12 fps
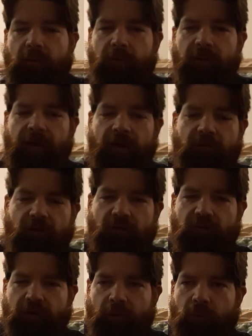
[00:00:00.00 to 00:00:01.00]
where they actually
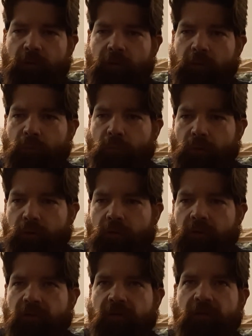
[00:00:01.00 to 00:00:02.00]
go into the
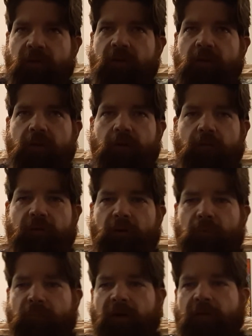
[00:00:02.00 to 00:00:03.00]
woods, and there's like a
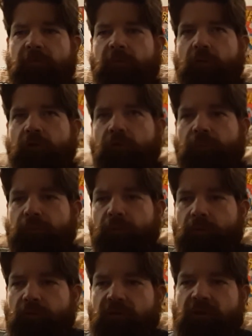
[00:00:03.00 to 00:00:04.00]
red versus
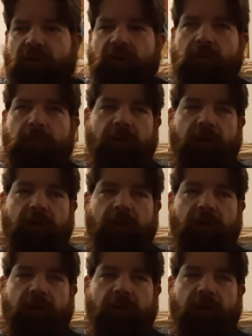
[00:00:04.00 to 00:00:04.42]
blue team,